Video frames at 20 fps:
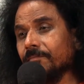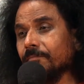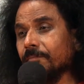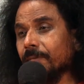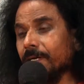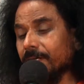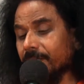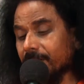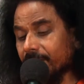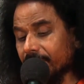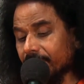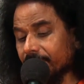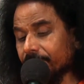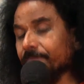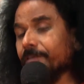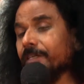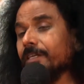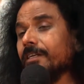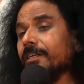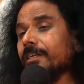But
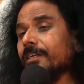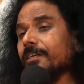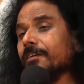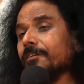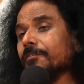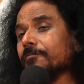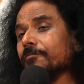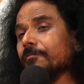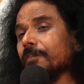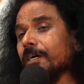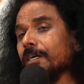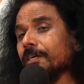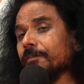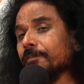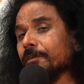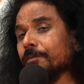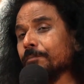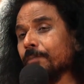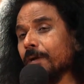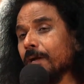every day,
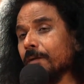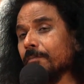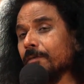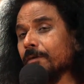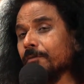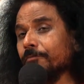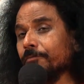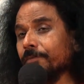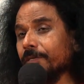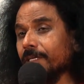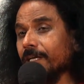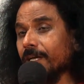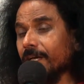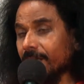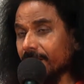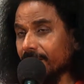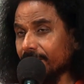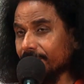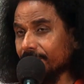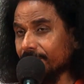whatever problem we
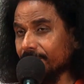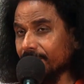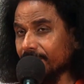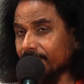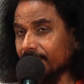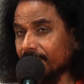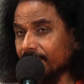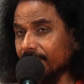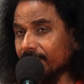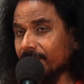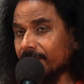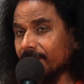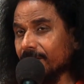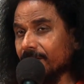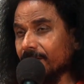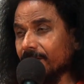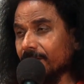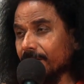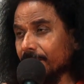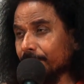have,
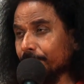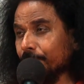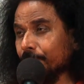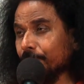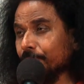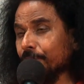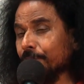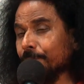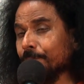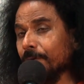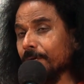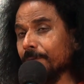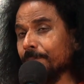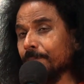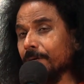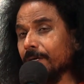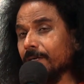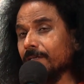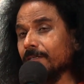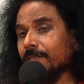if you keep on
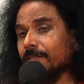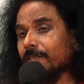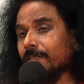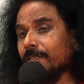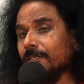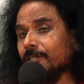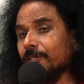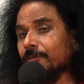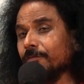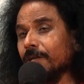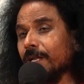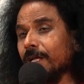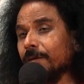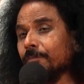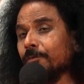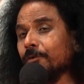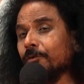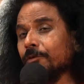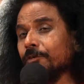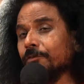practicing, you will
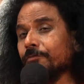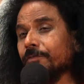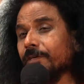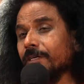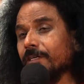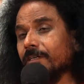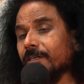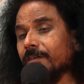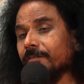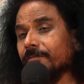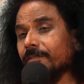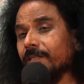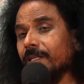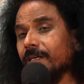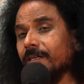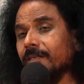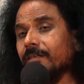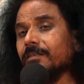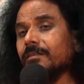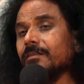have no effect of
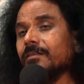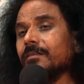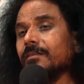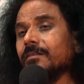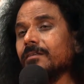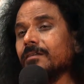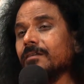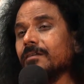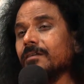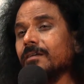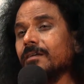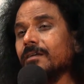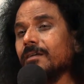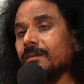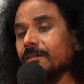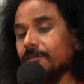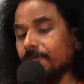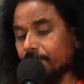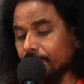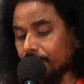that.
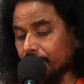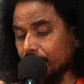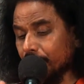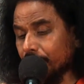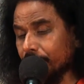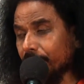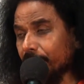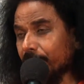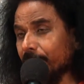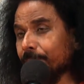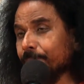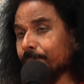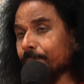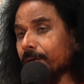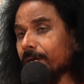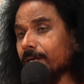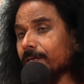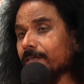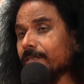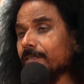When you will leave
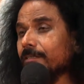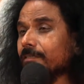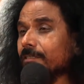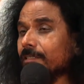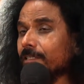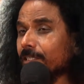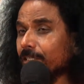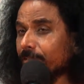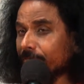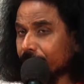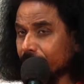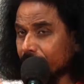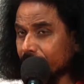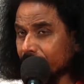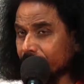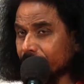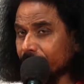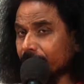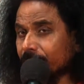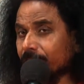practice,
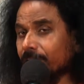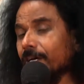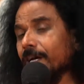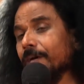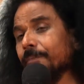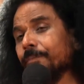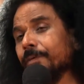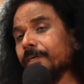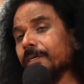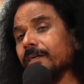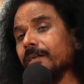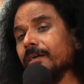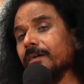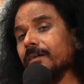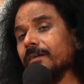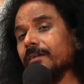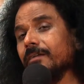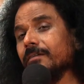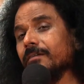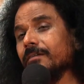effect will appear
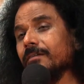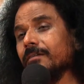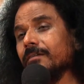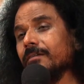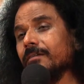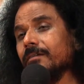again.